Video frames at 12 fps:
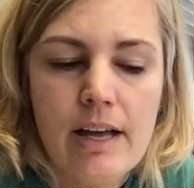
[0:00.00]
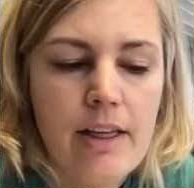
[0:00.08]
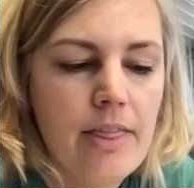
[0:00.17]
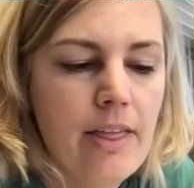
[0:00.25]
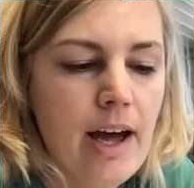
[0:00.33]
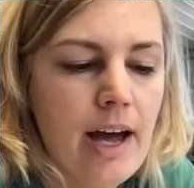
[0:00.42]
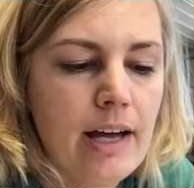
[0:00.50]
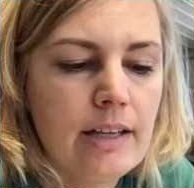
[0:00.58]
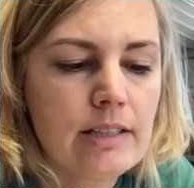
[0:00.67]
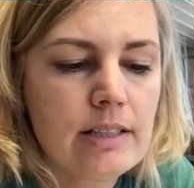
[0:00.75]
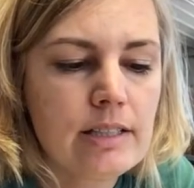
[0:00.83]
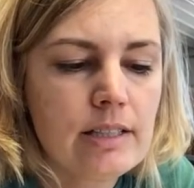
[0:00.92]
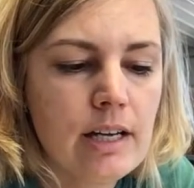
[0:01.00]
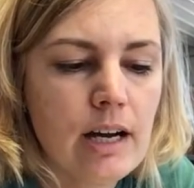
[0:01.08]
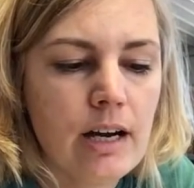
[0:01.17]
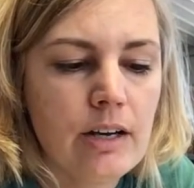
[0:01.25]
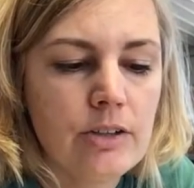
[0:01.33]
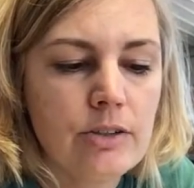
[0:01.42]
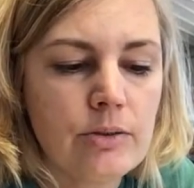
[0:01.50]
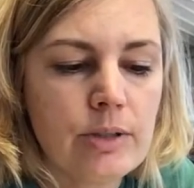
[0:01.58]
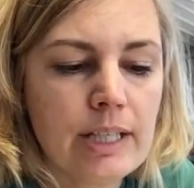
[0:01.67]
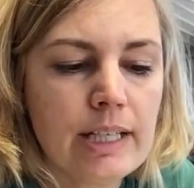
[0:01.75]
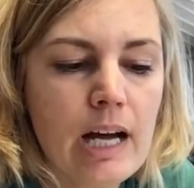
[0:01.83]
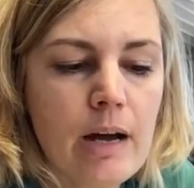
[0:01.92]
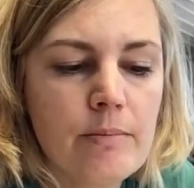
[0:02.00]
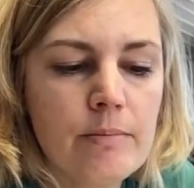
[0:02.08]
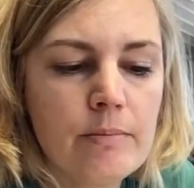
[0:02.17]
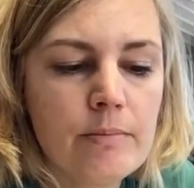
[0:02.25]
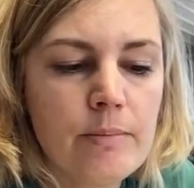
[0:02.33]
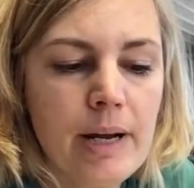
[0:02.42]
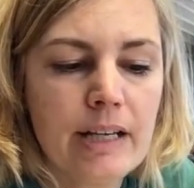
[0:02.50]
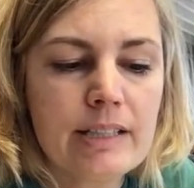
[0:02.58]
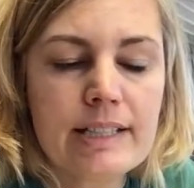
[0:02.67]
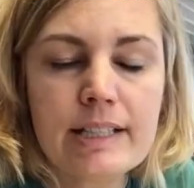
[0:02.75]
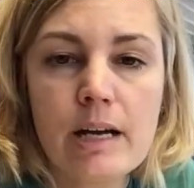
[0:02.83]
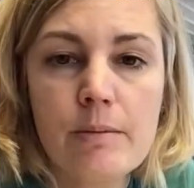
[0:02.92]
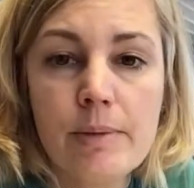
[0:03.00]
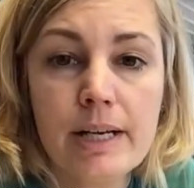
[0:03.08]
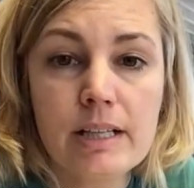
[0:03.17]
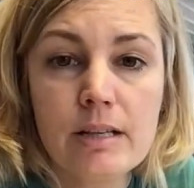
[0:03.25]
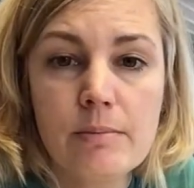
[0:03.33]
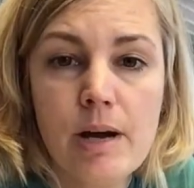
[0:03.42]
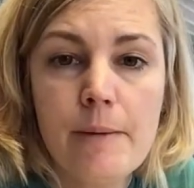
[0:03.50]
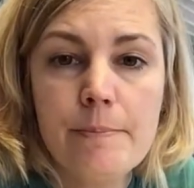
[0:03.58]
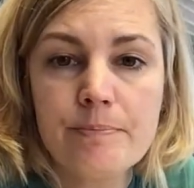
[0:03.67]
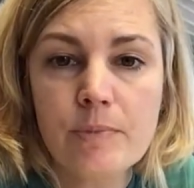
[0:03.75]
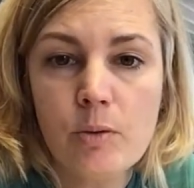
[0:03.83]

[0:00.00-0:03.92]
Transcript: that parents can come pick them up.